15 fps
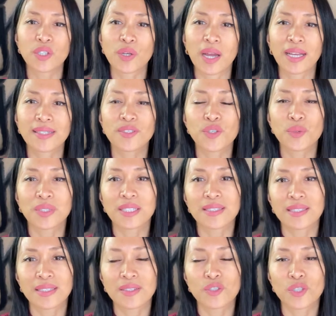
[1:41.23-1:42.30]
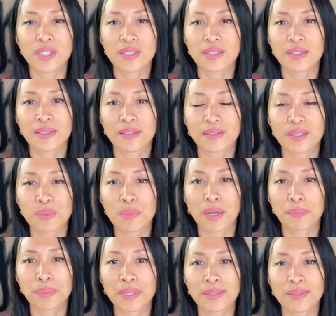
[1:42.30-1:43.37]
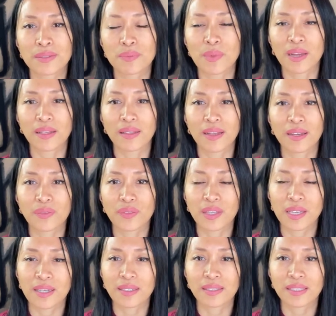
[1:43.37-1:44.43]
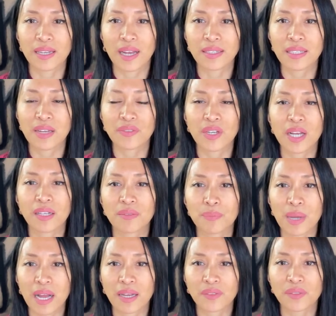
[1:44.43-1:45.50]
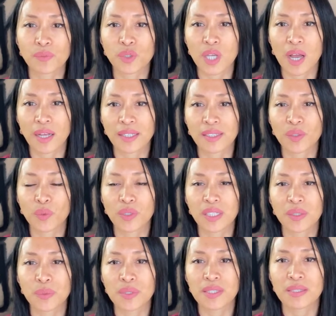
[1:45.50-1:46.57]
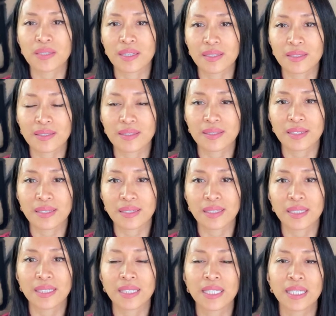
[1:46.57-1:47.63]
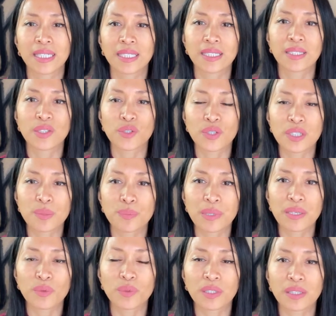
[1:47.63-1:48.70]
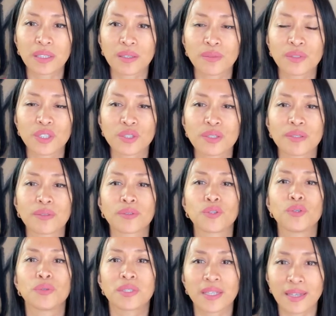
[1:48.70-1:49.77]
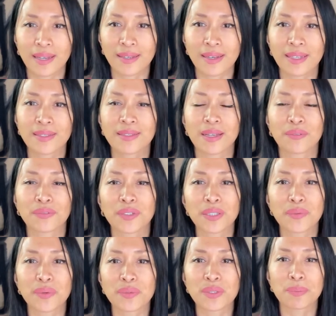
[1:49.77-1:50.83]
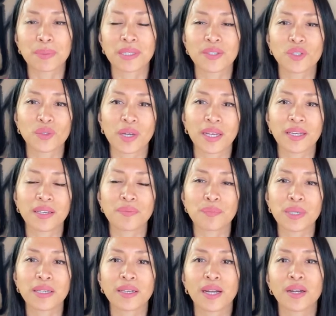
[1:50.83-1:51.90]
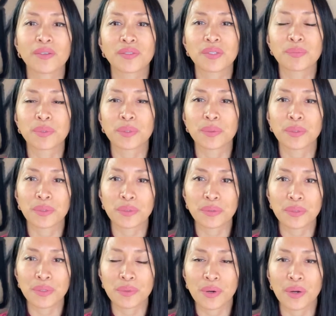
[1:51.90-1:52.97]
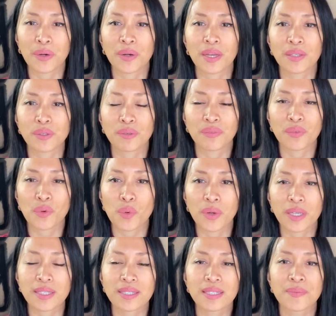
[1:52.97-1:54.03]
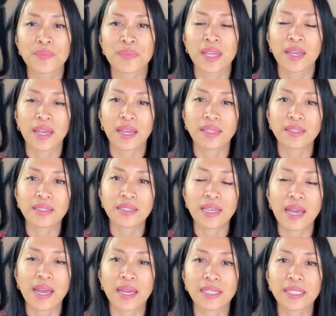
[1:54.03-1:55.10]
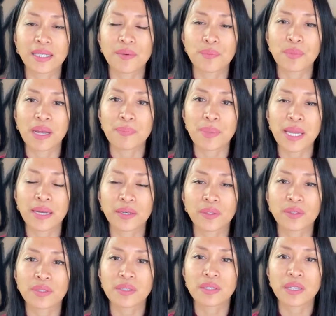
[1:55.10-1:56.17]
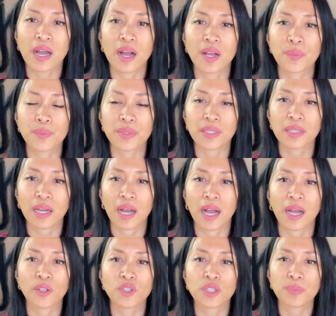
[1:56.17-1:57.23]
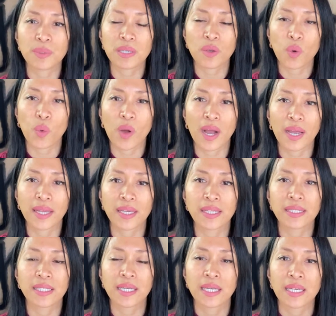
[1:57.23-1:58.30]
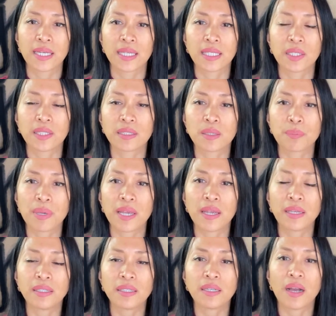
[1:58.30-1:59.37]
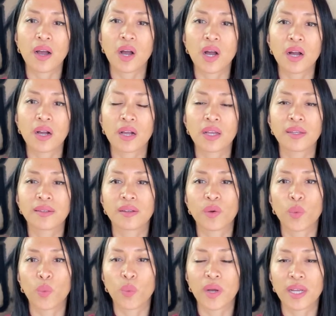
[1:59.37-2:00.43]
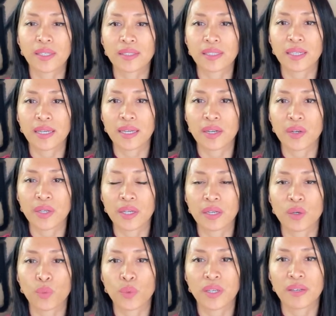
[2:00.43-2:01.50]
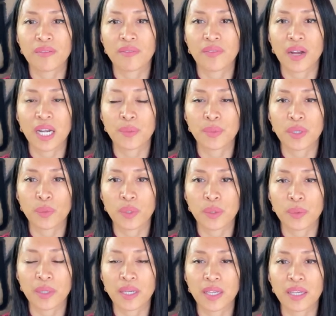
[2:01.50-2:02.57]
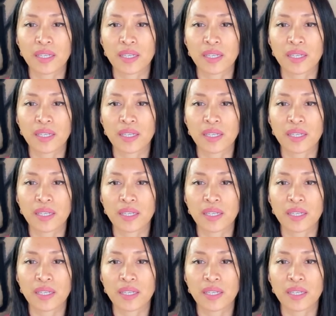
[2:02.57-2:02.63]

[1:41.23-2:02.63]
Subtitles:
as you can see, just a small piece of my life that I never held back from talking when it was necessary. Just being really, just using, I guess, that freedom of speech, right? And being comfortable with who you are and your voice. And yet, my parents taught me how to be quiet, depending on what area or what environment we were in.